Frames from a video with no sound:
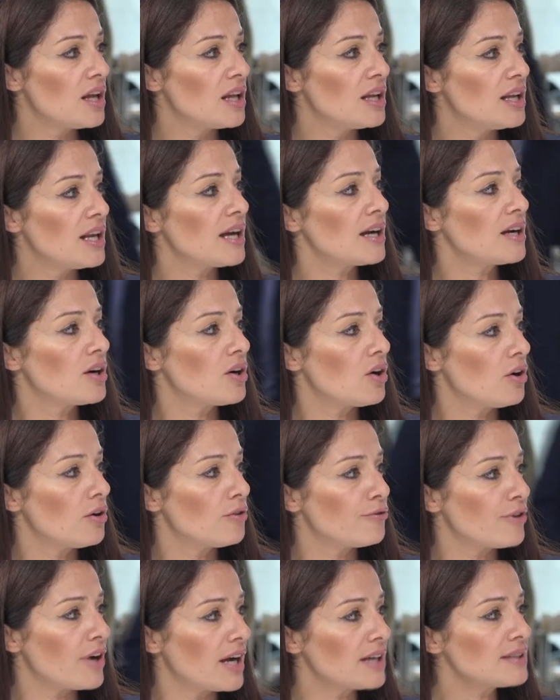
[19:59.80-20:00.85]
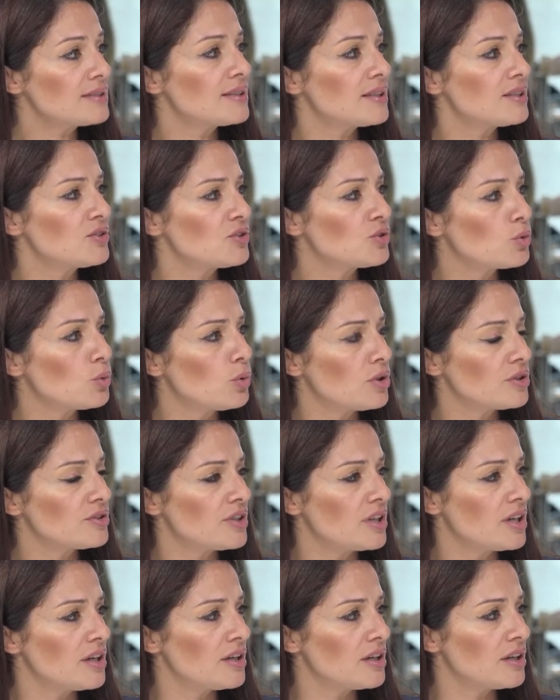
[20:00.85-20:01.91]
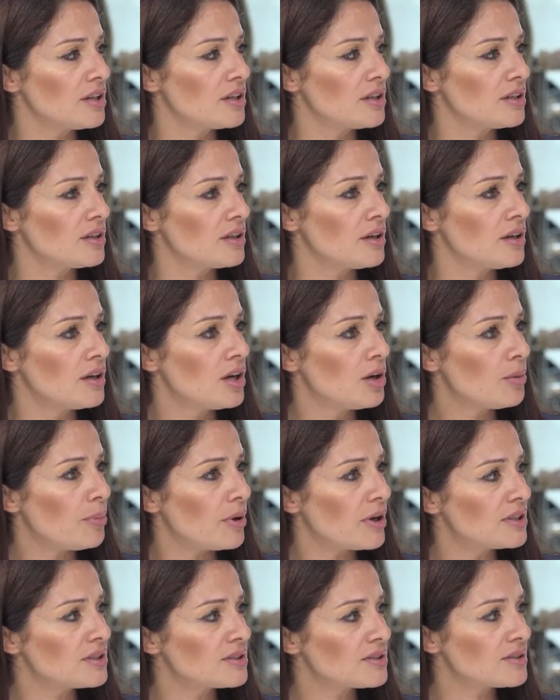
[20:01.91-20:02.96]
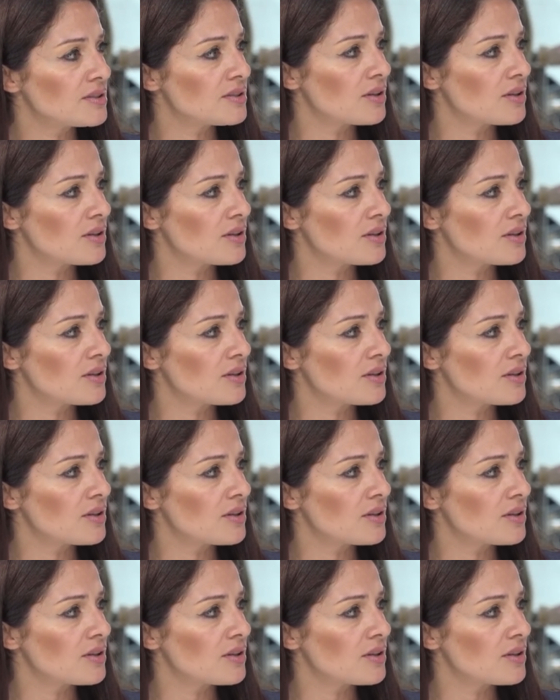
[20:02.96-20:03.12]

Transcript: lack of access to water in parts